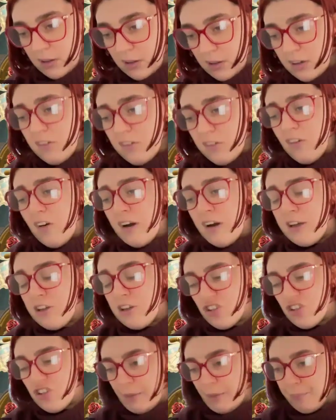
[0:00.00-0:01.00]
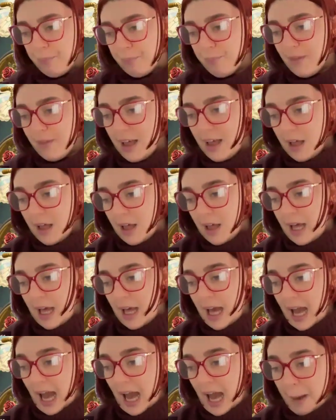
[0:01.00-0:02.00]
Conclusion.
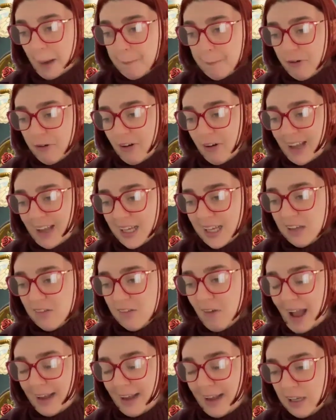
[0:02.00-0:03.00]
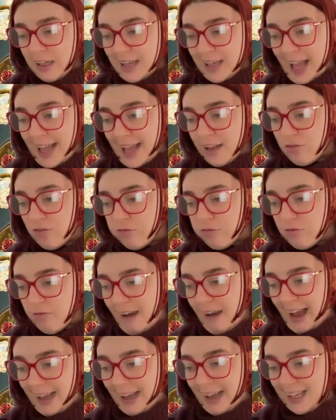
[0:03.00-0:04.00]
Anne Boleyn's legacy
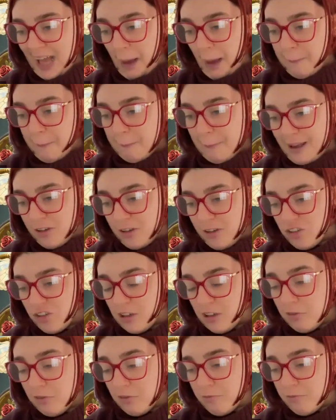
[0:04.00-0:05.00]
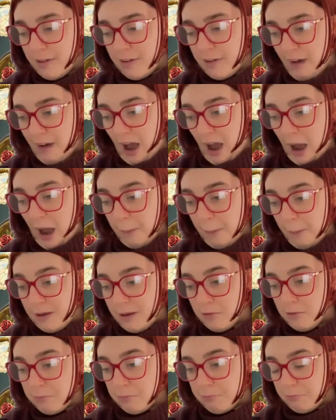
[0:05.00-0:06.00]
intertwines ambition, reform,
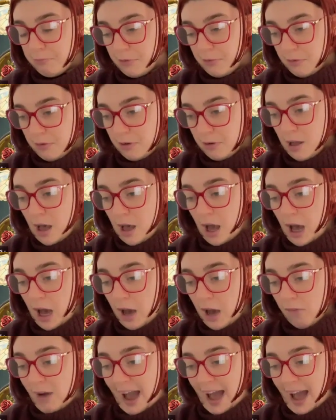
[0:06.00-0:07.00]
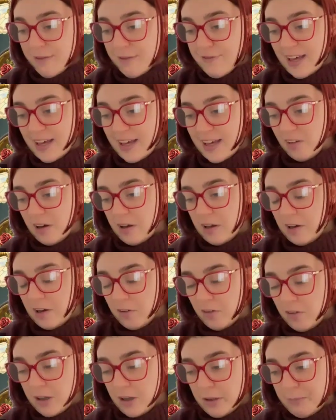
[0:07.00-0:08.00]
and her life
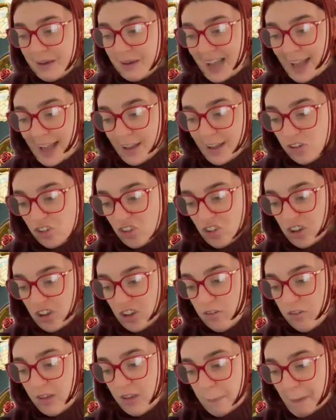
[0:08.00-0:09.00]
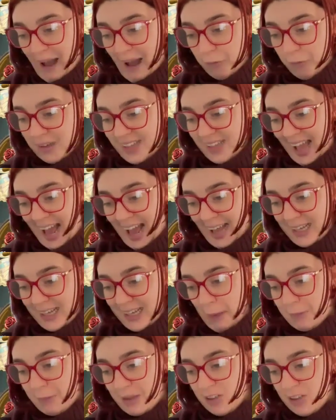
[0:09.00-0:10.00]
illuminates Tudor power
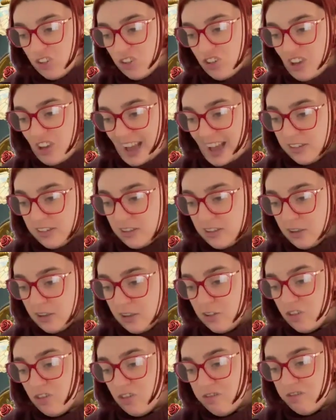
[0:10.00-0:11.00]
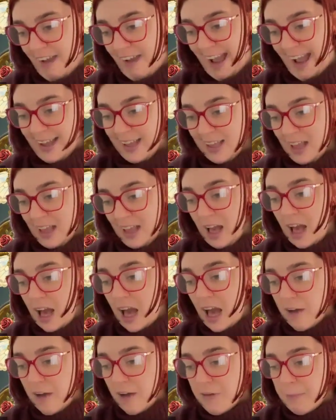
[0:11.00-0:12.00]
dynamics, gender constraints,
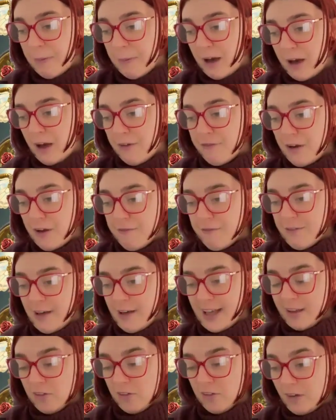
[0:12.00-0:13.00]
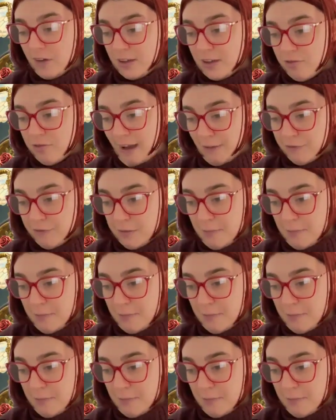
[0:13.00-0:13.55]
and the birth of English